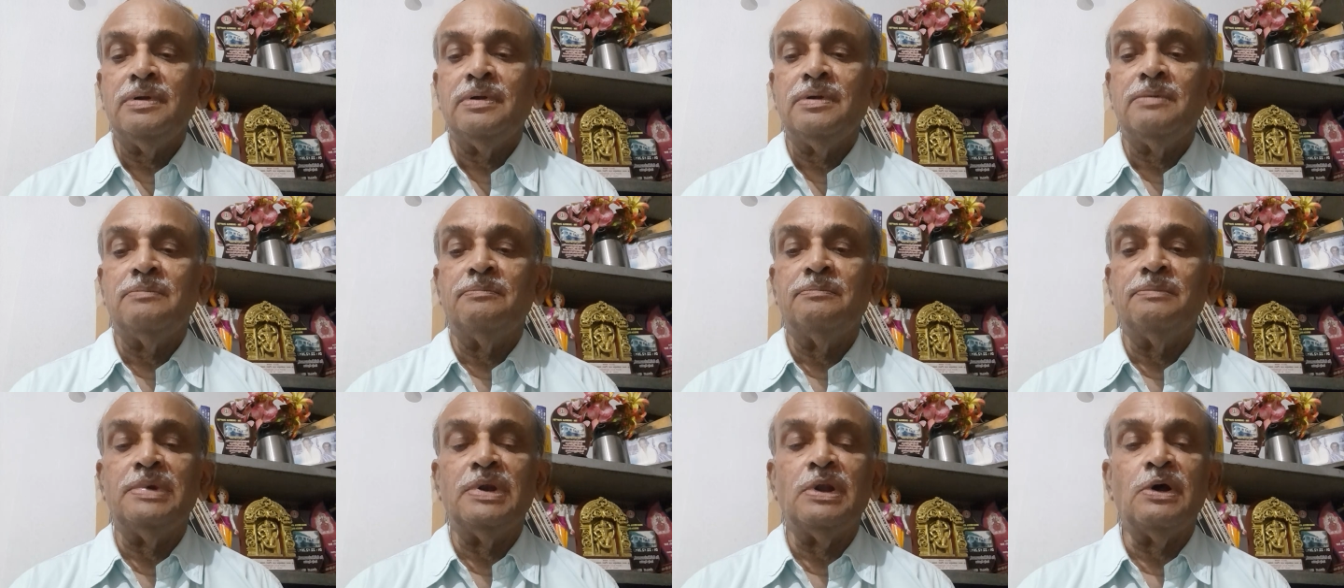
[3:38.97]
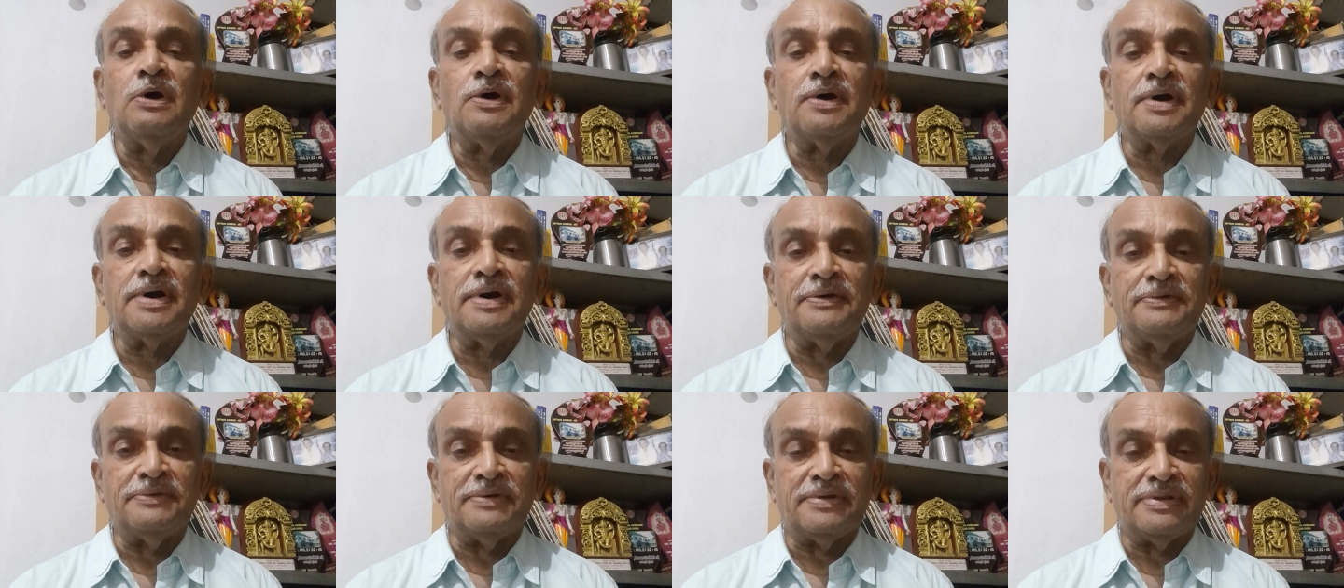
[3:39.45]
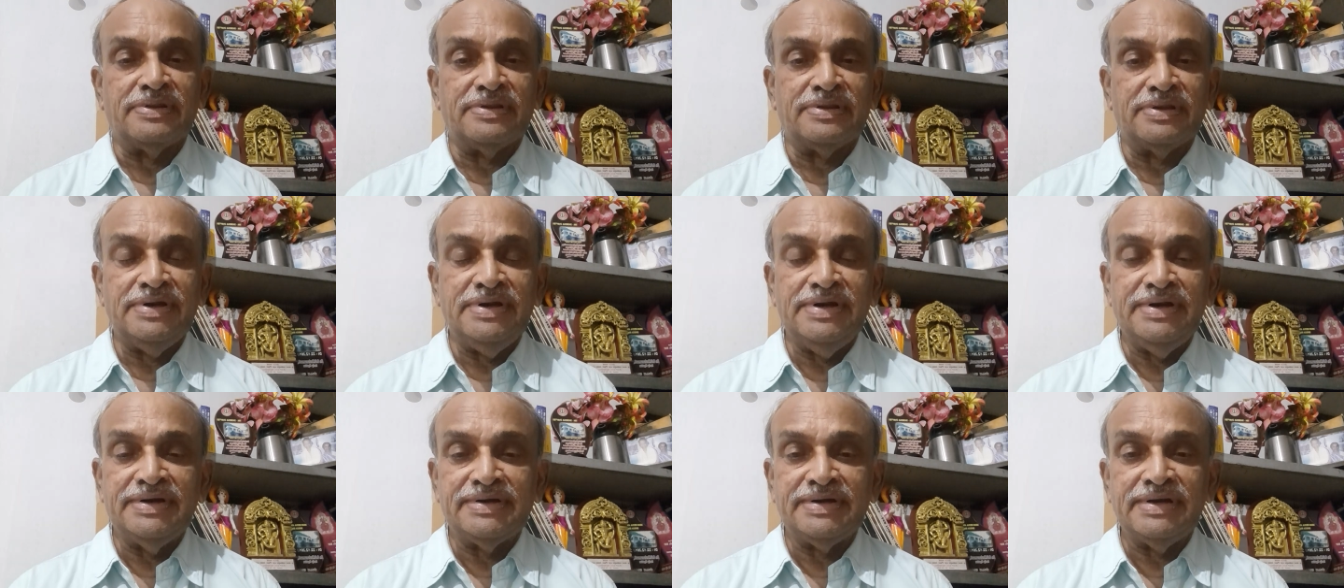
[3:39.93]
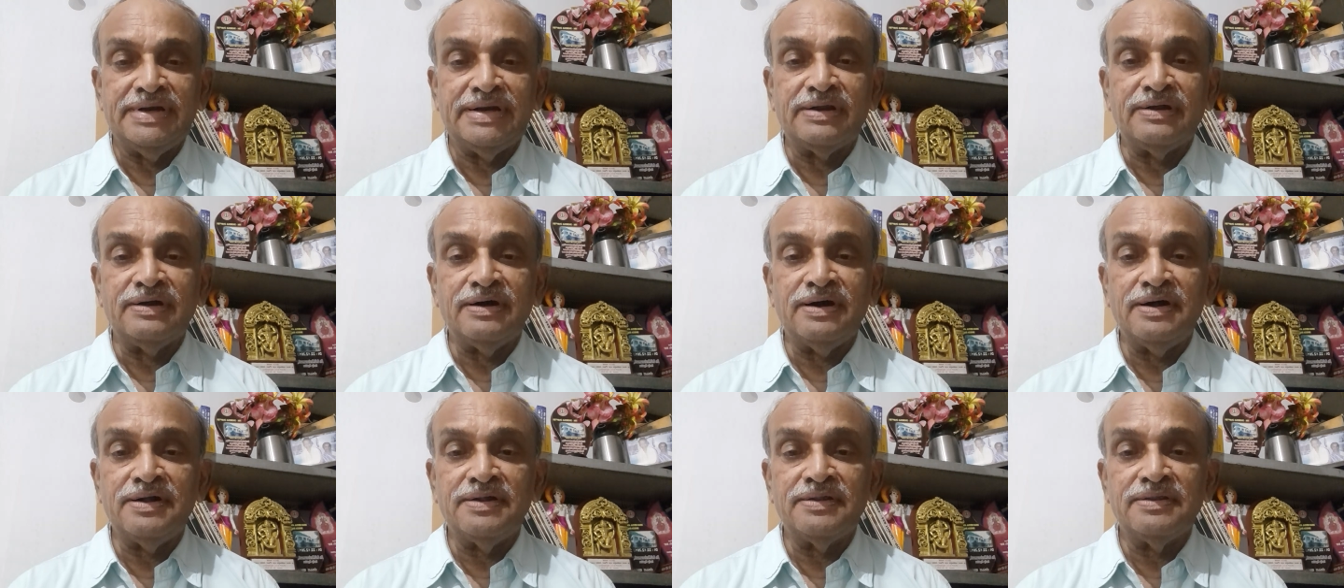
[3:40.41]
Blockouts.
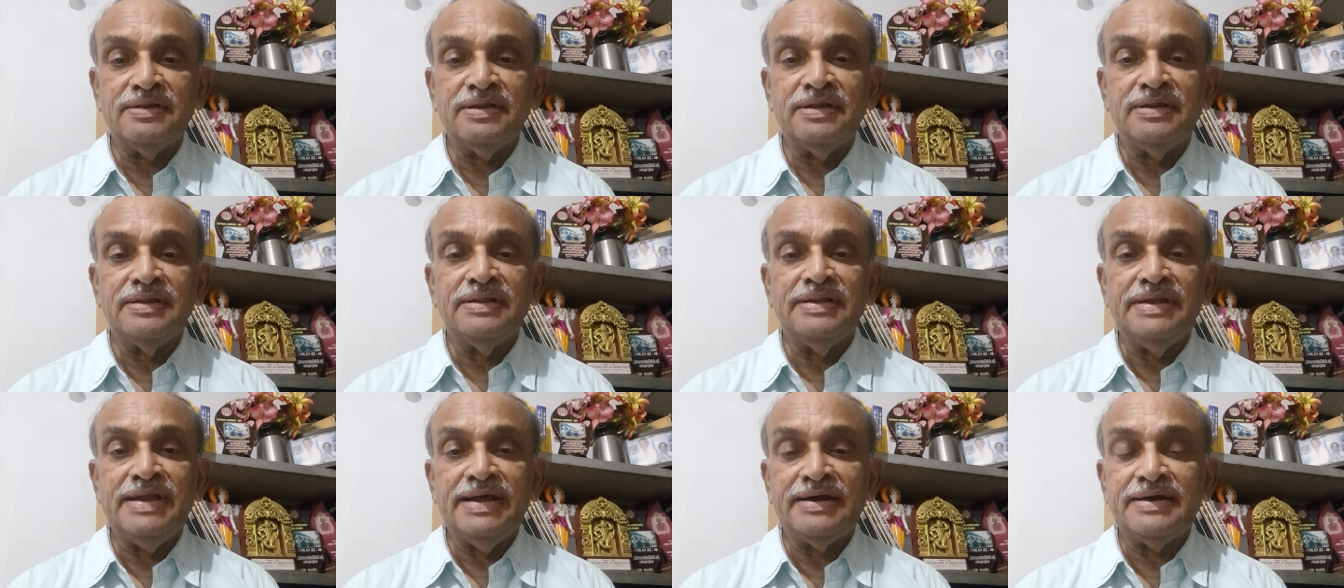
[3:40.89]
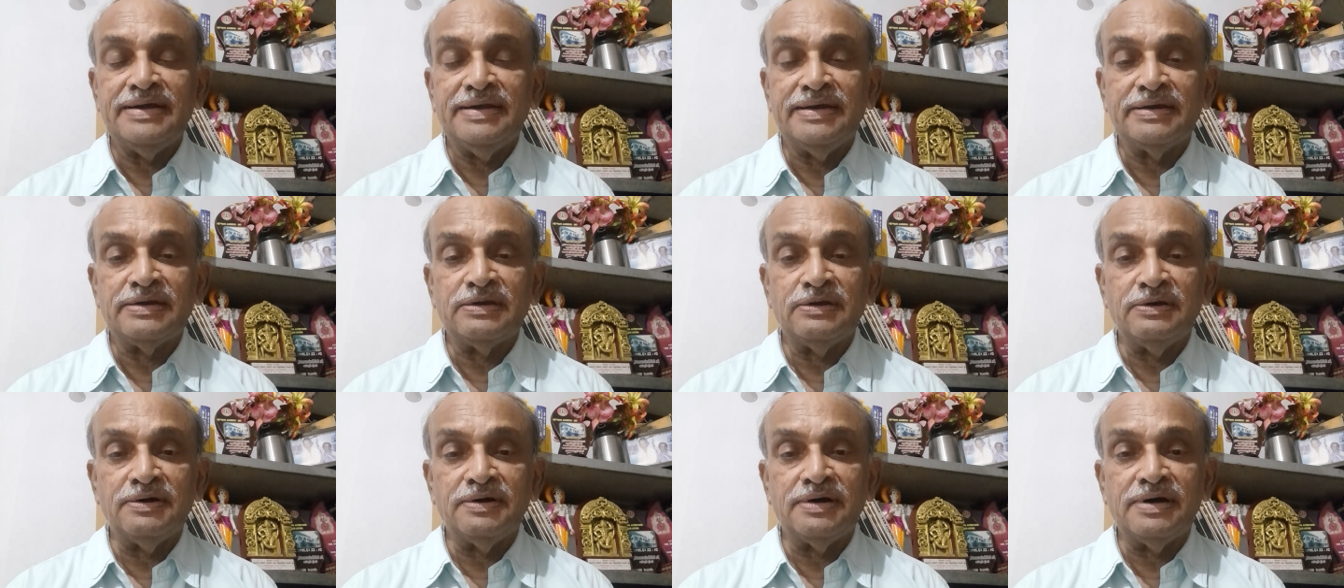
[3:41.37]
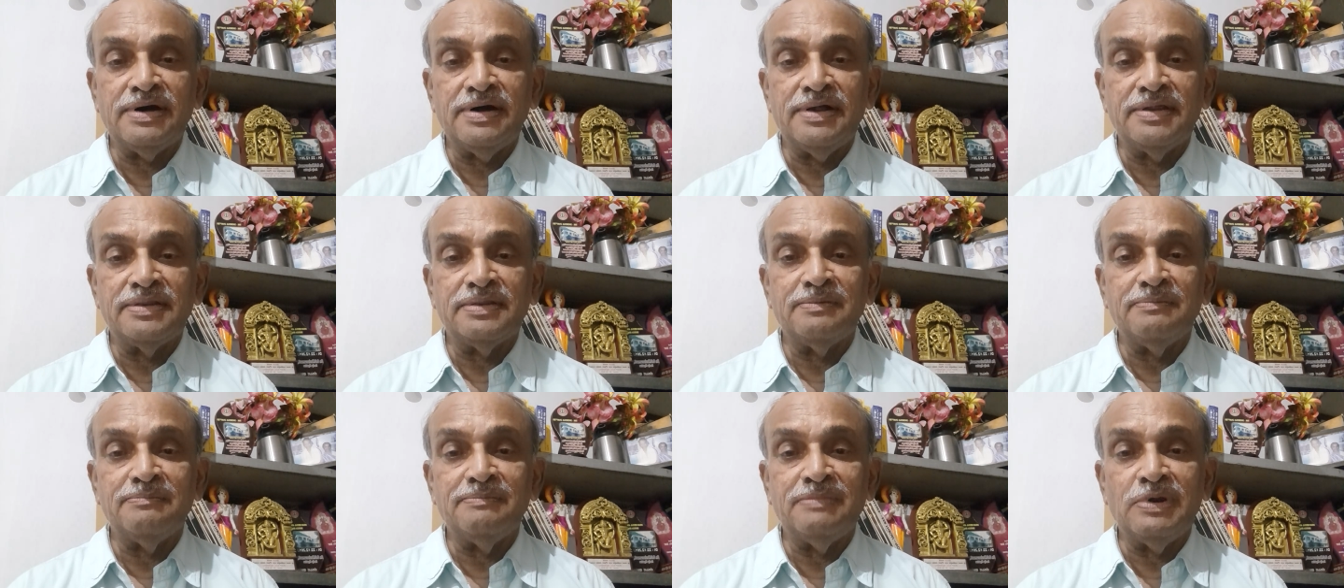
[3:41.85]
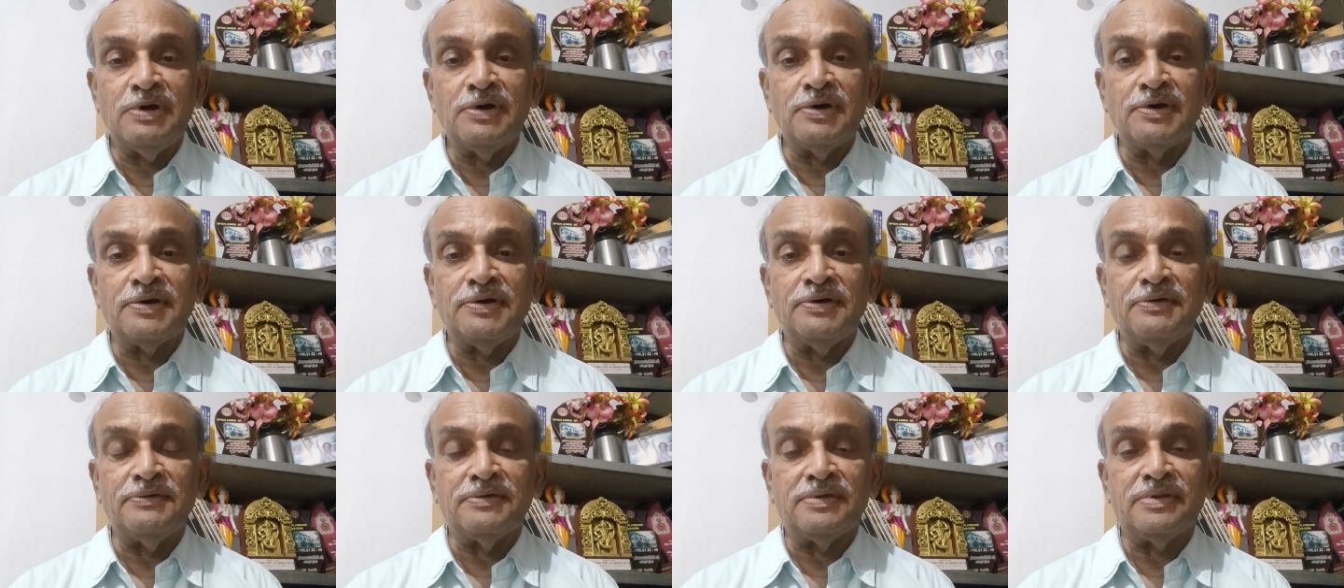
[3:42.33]
They can cause
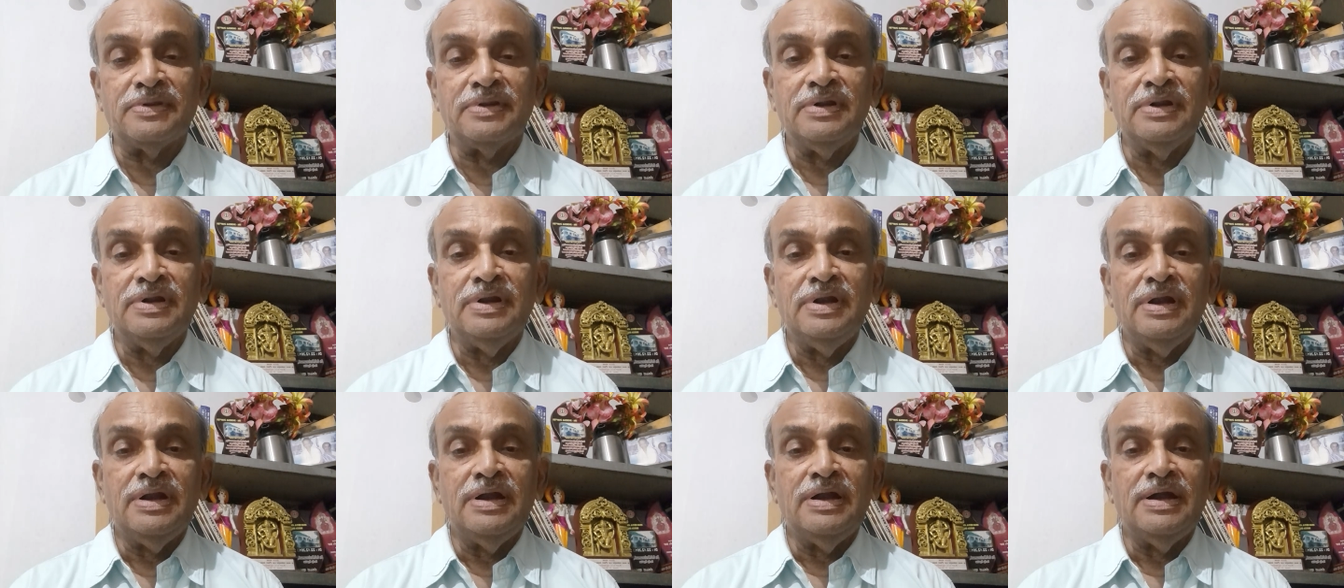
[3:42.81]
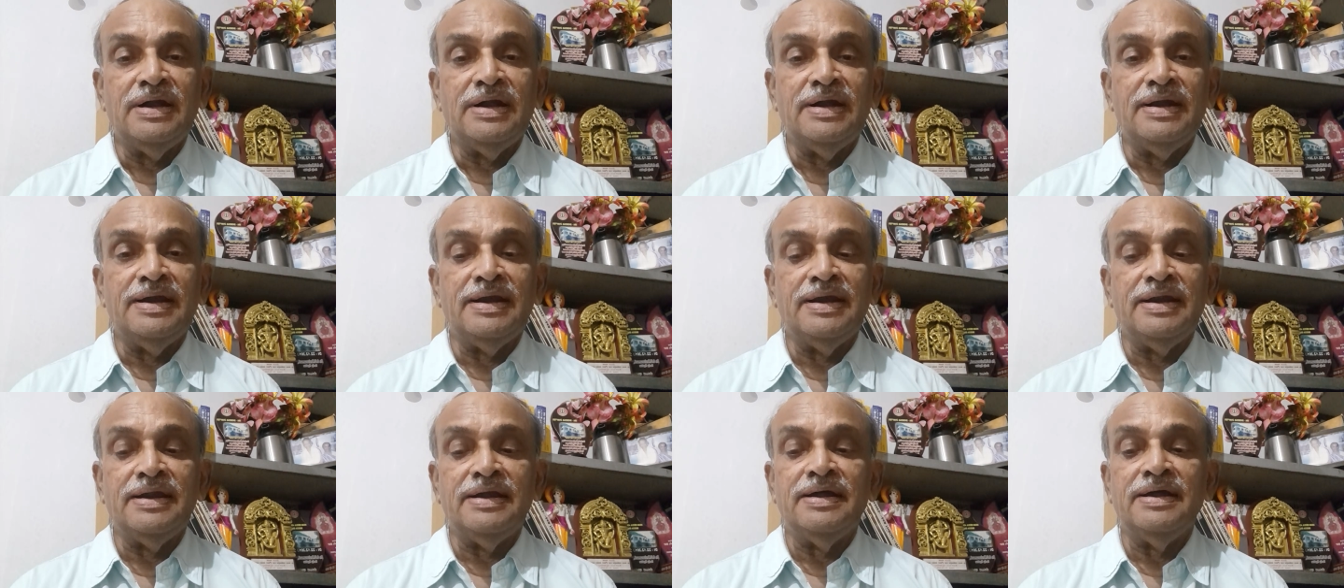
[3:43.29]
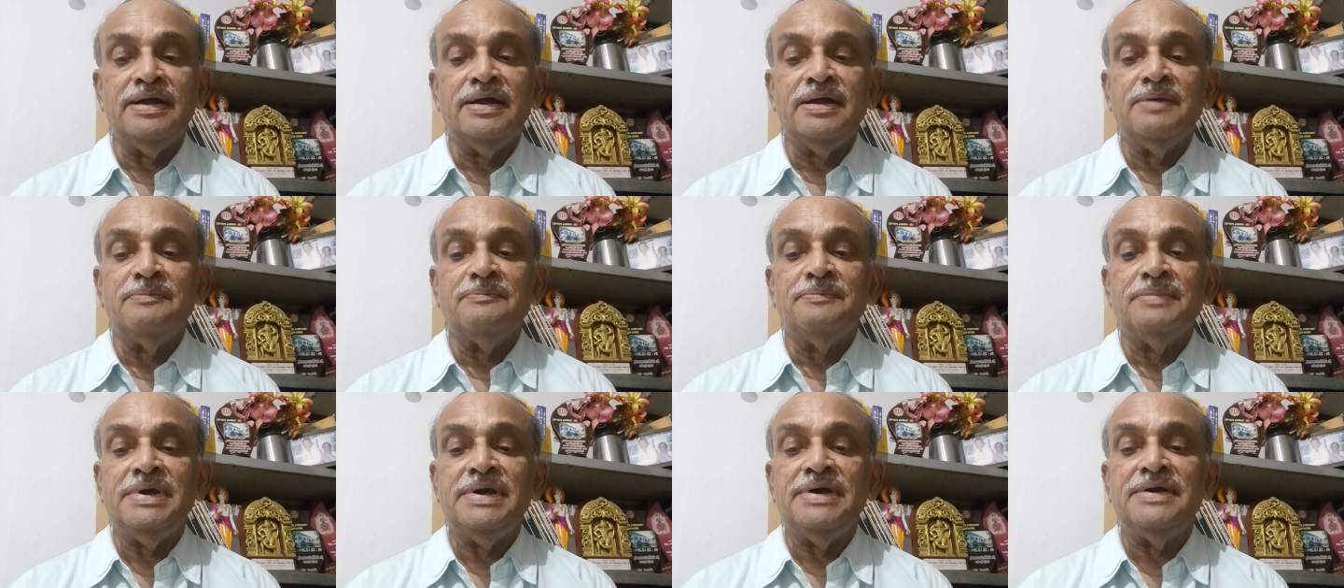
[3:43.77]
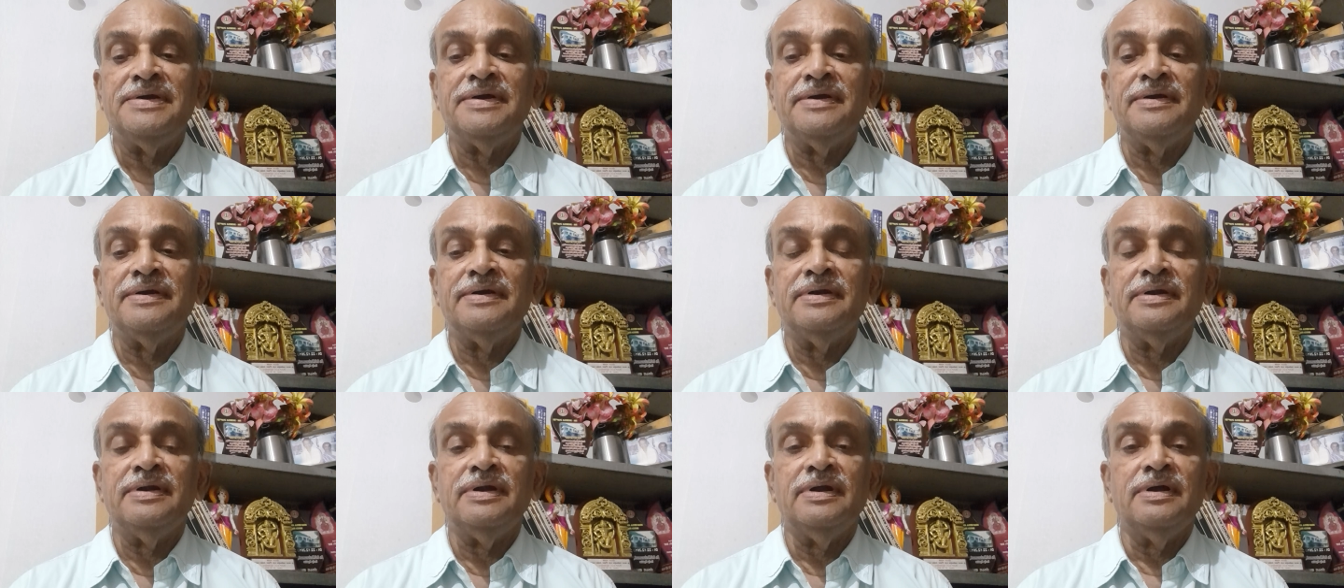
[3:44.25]
blockouts, and
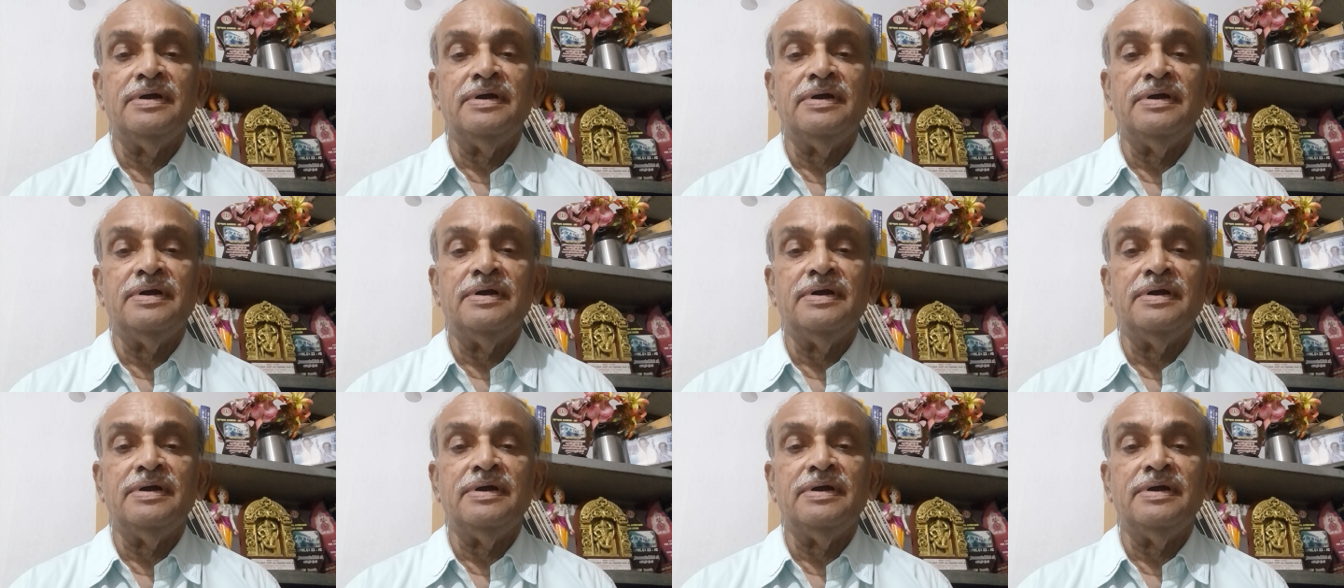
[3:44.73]
patient